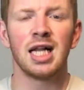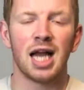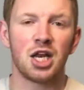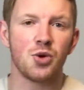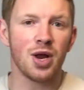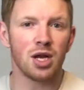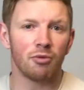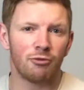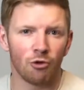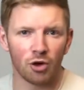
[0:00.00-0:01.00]
And you end
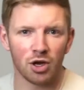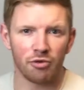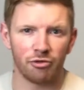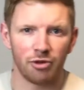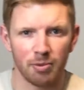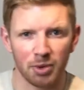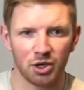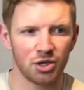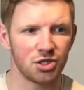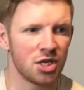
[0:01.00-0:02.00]
up falling off of it
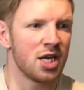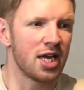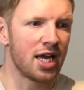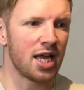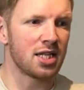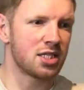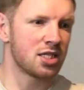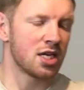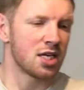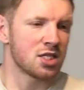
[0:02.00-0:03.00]
because
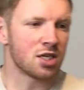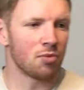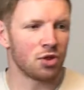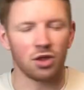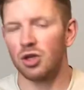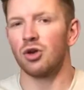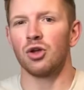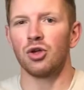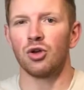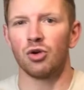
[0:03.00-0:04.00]
it's something
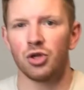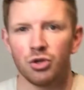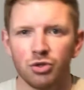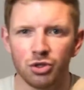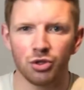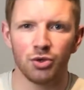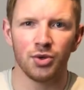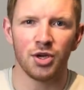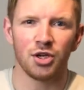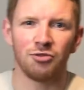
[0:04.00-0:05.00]
that you're not used
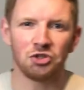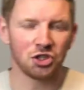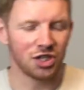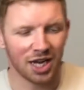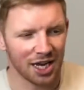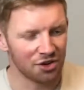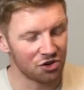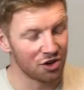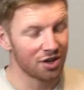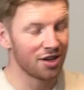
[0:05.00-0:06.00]
to. You've just had
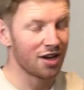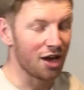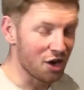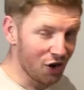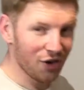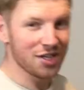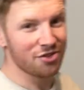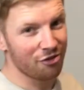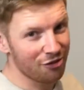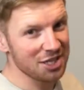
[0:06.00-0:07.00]
a nice
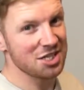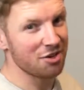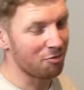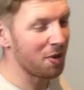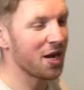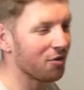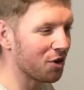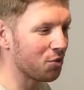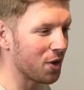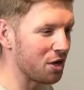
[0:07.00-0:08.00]
festive
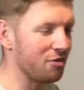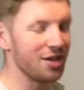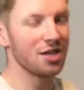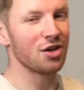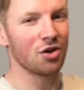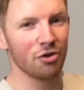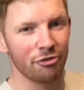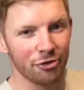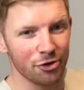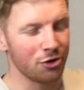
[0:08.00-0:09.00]
period where you've eaten a lot of
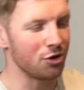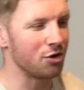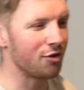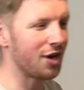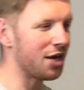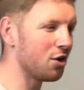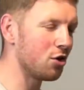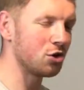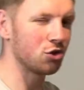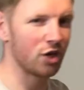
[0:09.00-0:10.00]
food and you've had a
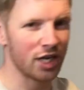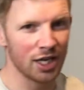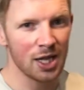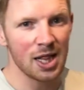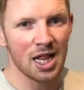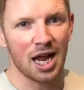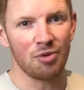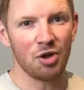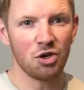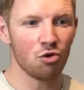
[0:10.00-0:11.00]
lot of drink,
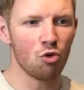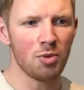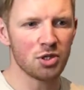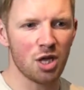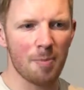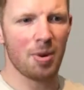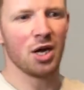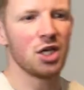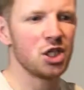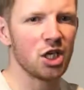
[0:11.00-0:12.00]
and then you're almost like
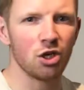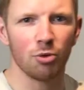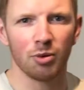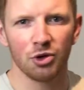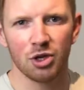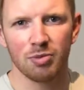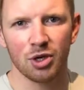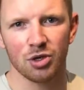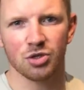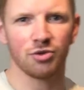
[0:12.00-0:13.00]
punishing your body
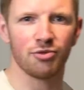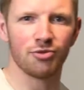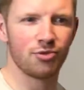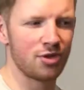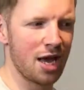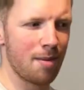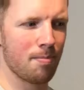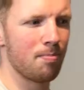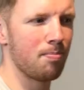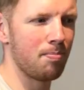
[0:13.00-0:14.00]
because of
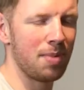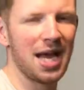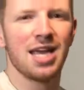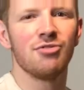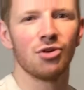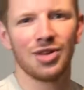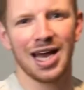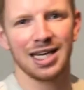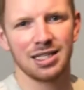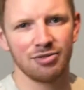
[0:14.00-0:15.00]
that behavior and
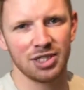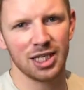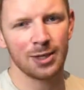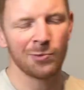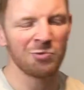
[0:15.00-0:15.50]
that activity.